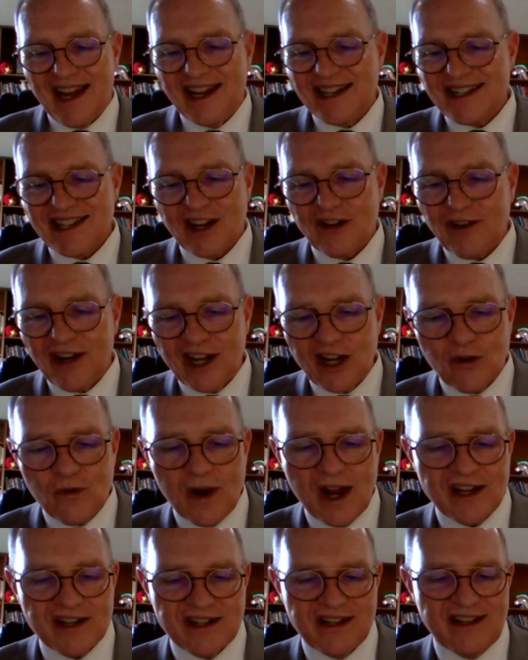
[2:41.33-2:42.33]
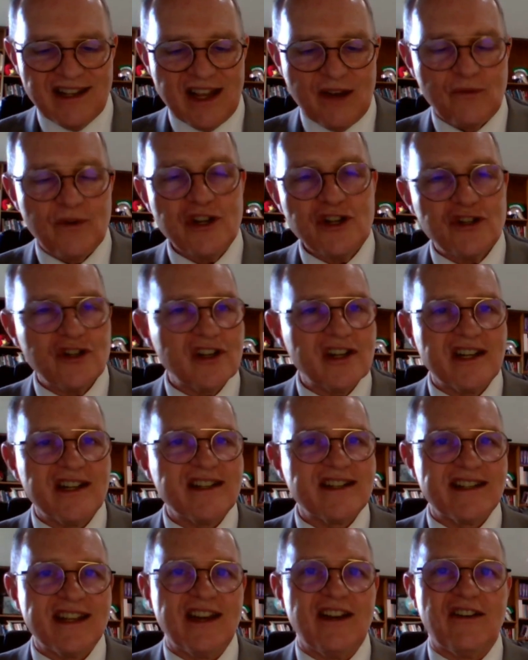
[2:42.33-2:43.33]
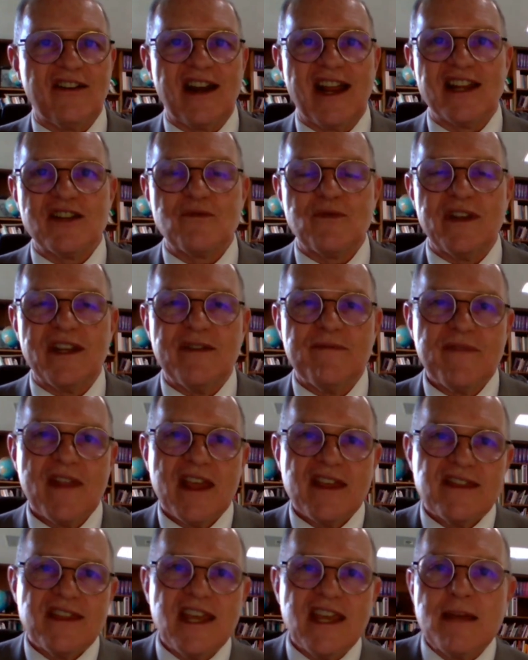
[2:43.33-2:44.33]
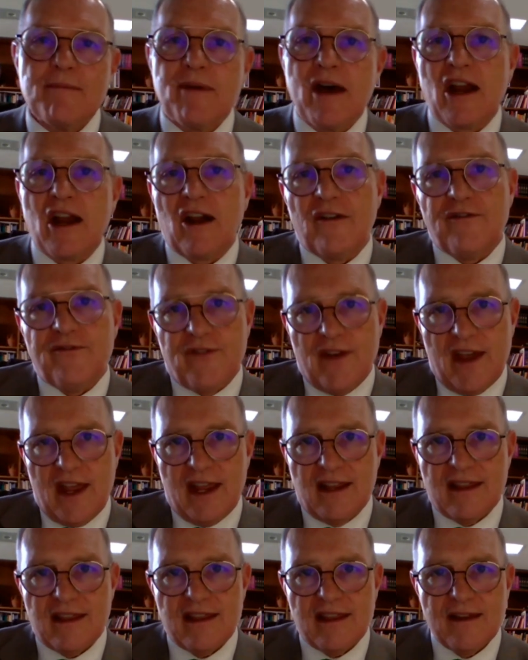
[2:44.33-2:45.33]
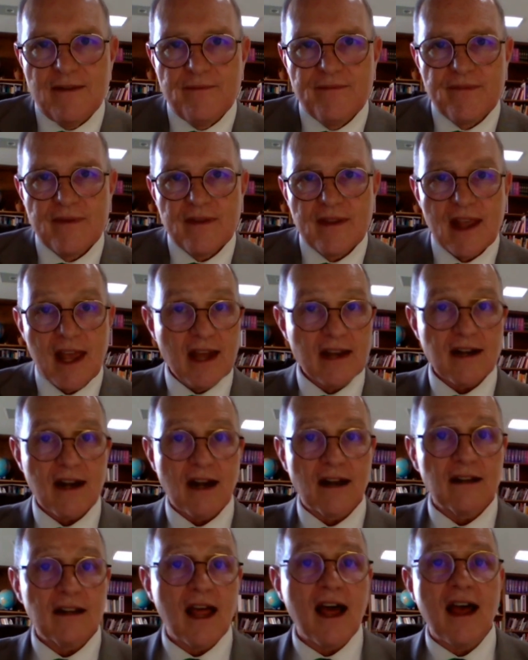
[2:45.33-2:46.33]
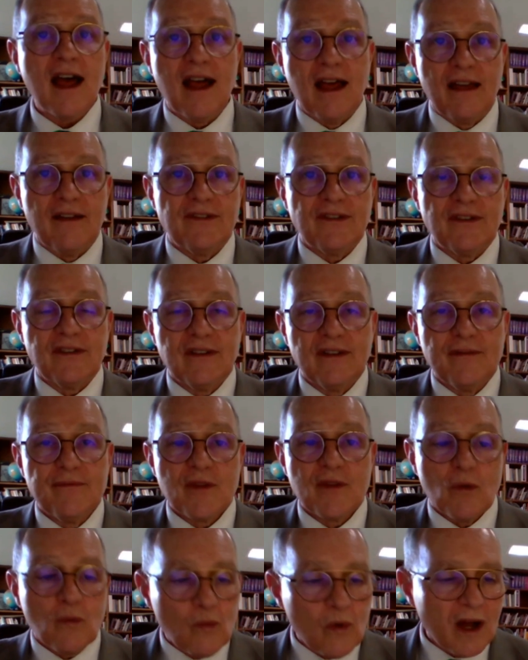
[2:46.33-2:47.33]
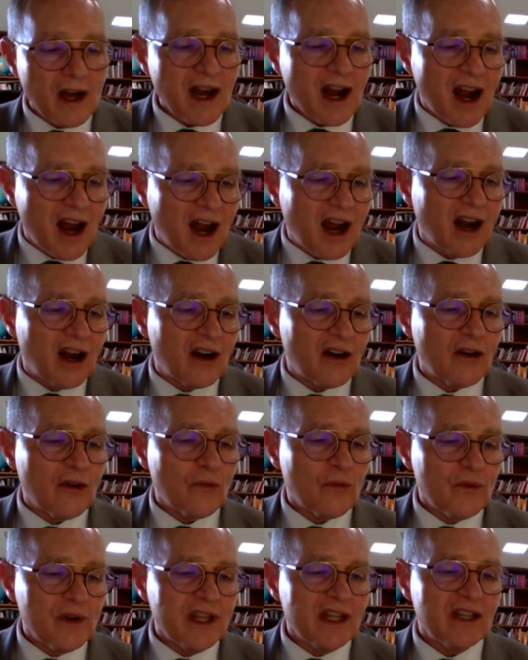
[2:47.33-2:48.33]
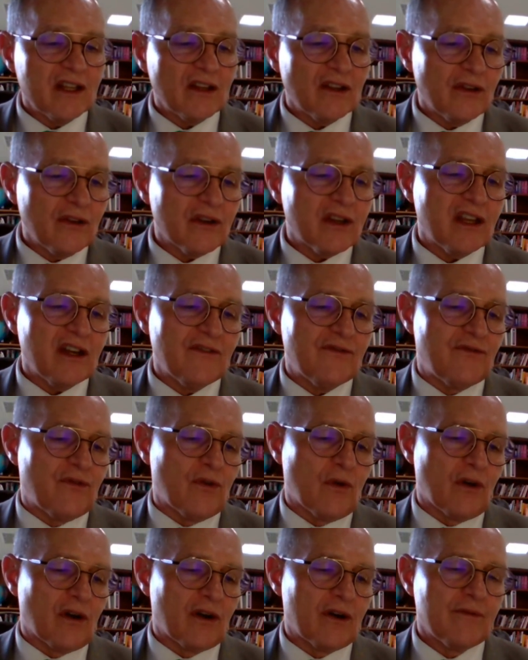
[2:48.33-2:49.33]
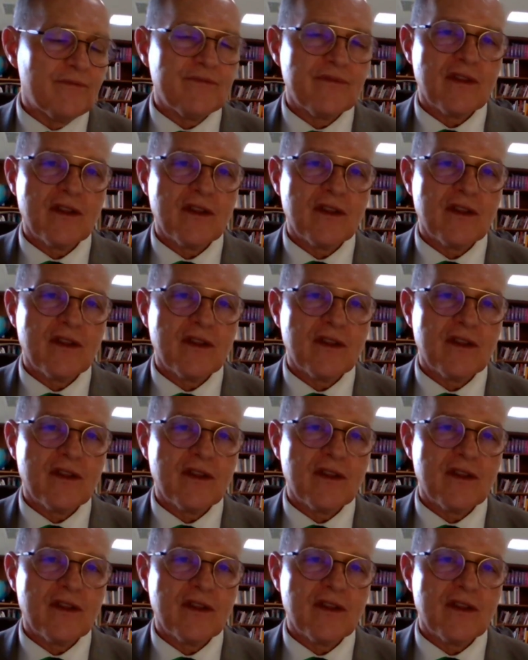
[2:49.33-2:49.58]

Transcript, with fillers: and it's a great question that we should consider as we think about our faith and our lives. What are we looking for?